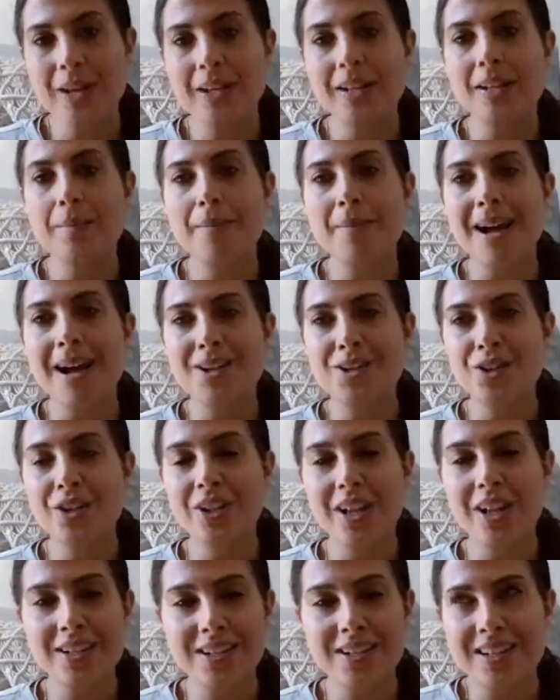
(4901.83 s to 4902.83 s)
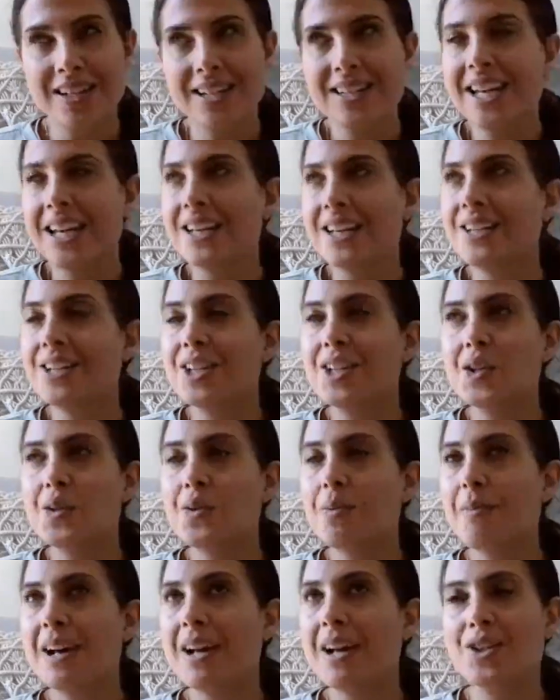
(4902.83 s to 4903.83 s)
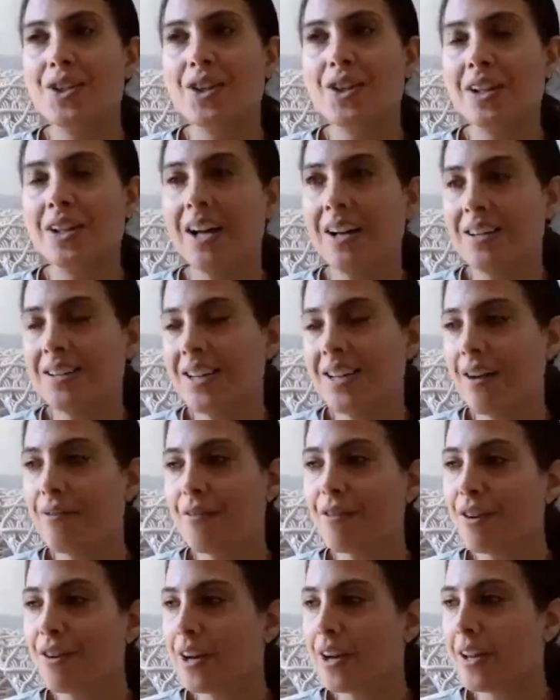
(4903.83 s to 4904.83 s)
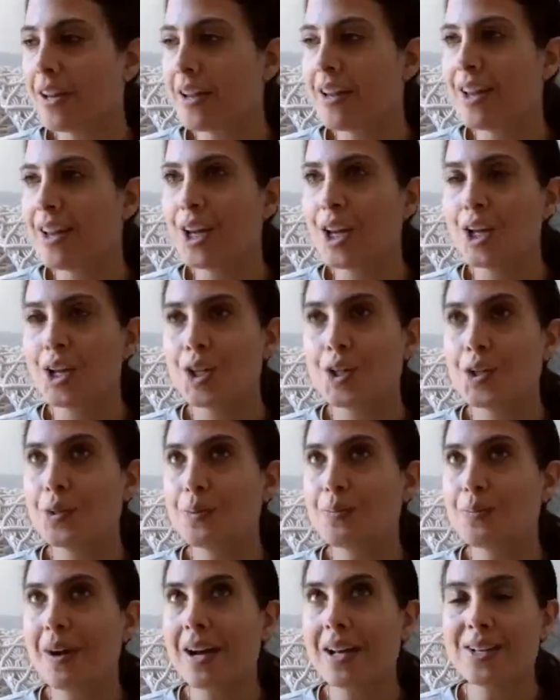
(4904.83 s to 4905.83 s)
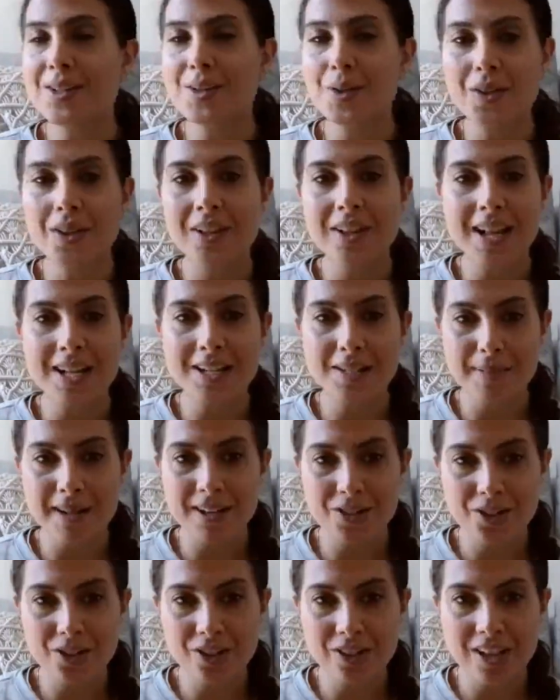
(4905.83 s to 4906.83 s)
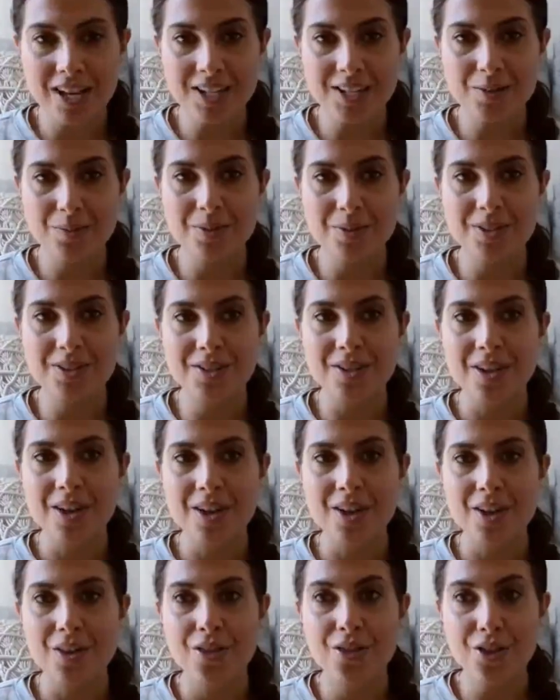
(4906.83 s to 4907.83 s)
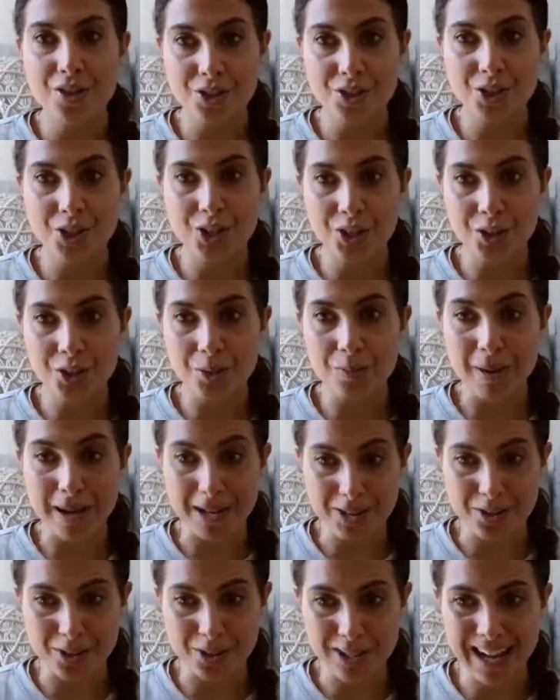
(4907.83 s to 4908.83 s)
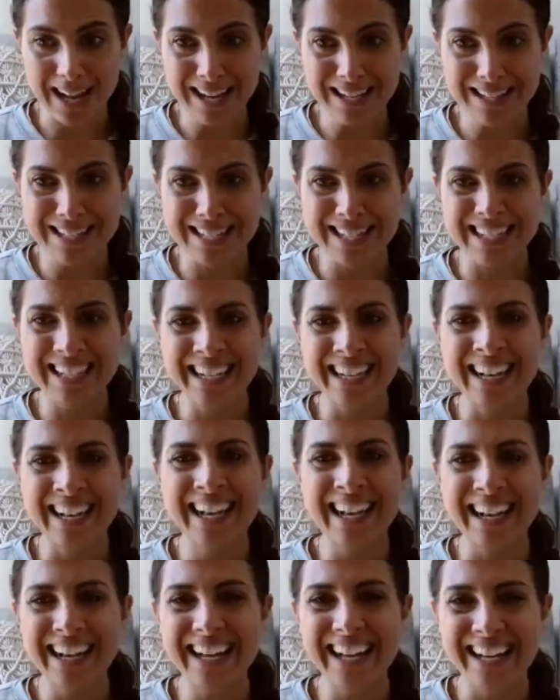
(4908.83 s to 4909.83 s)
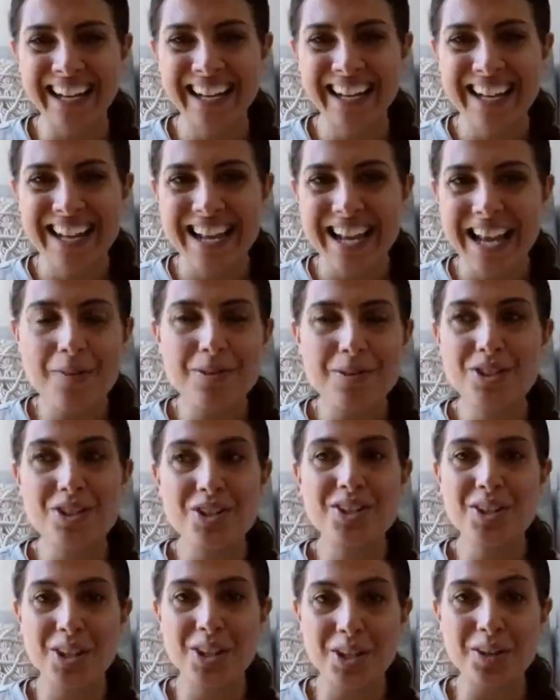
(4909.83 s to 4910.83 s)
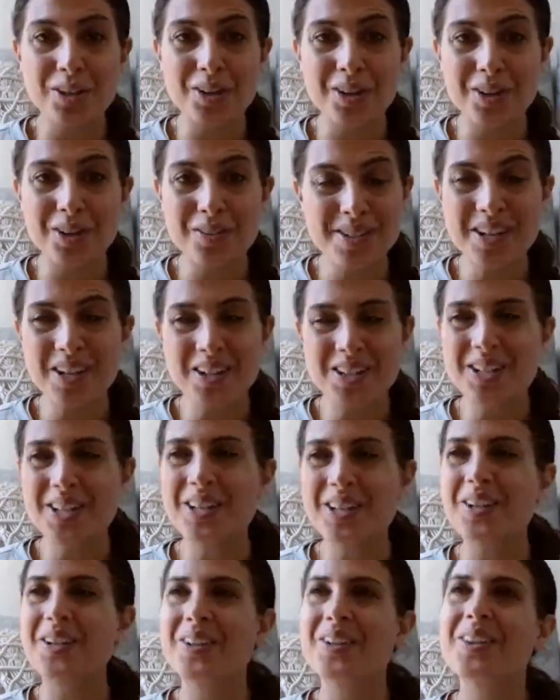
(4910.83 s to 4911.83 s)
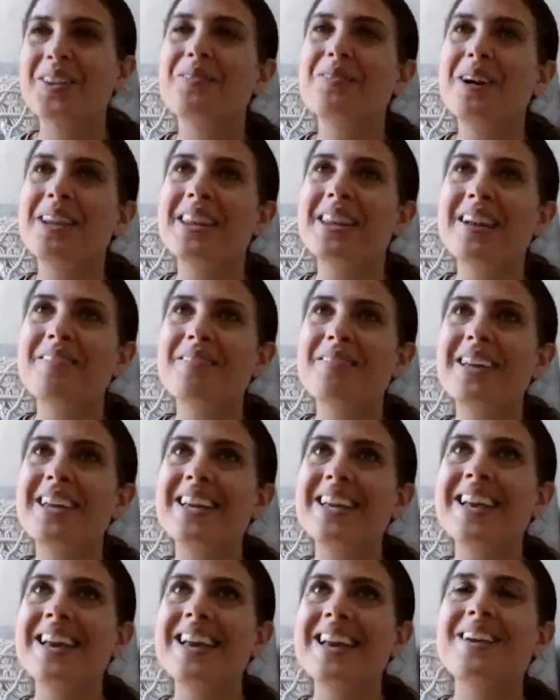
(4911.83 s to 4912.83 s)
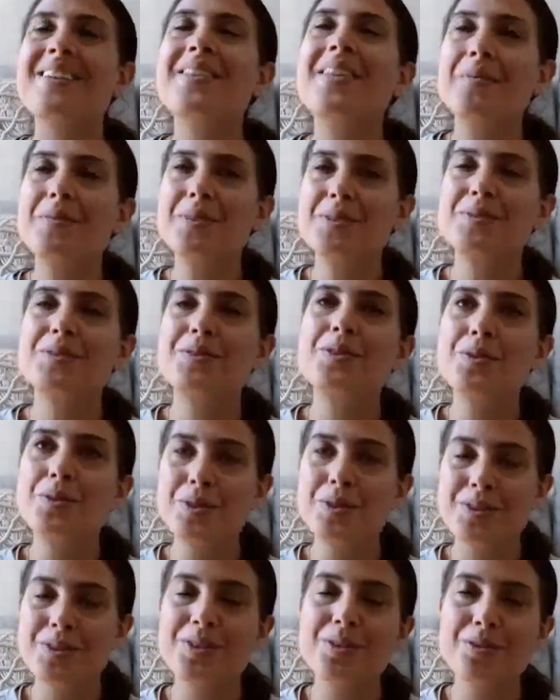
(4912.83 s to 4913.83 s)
And the master classes, I tend to do a master class every 2 months. So the last master class was the secure masterclass. It was just secure. It was called Secure. The one that was two